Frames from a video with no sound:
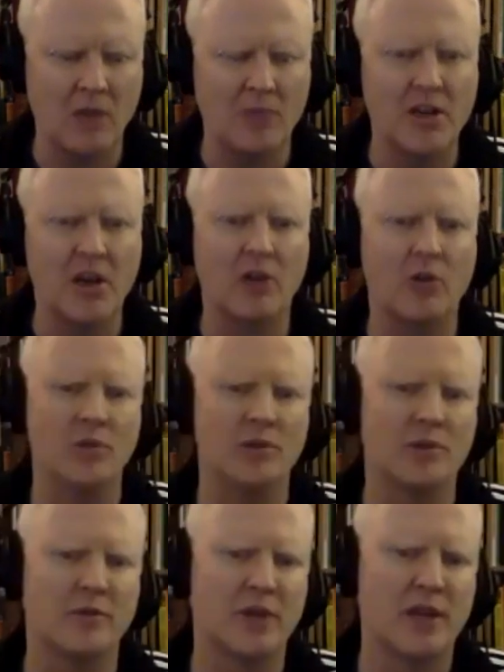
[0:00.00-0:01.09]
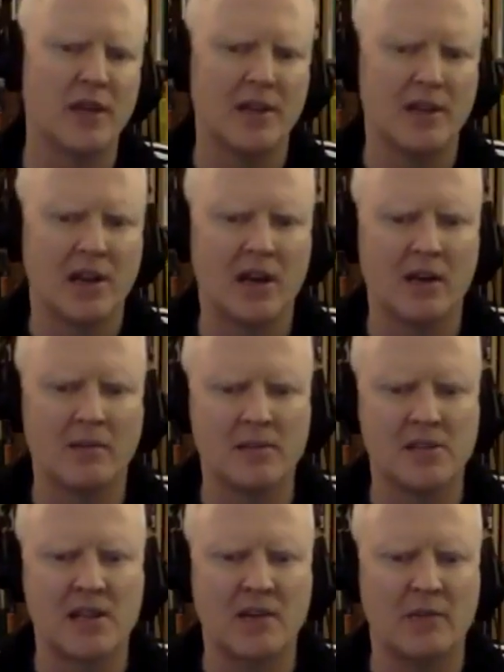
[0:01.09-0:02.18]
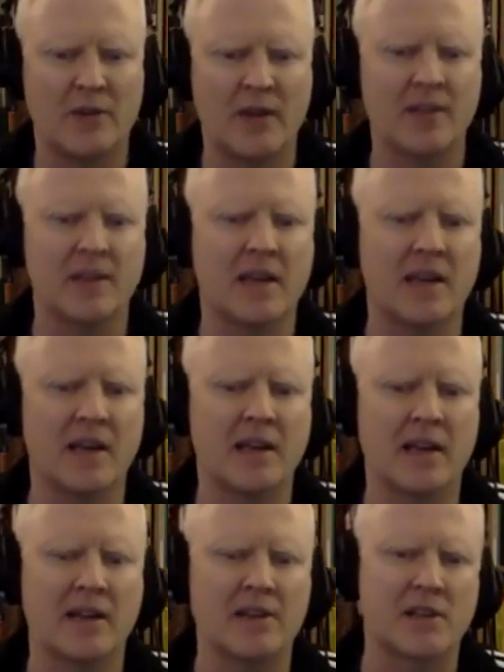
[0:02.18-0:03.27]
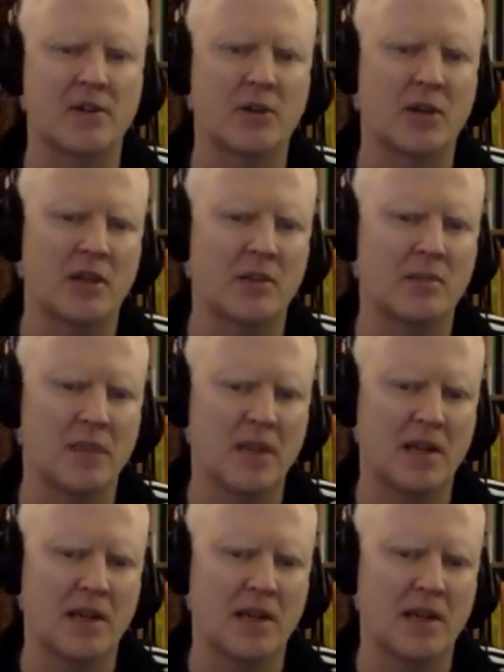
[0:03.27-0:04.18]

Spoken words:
We got a hold of Sam Fenn and Alexander Kim,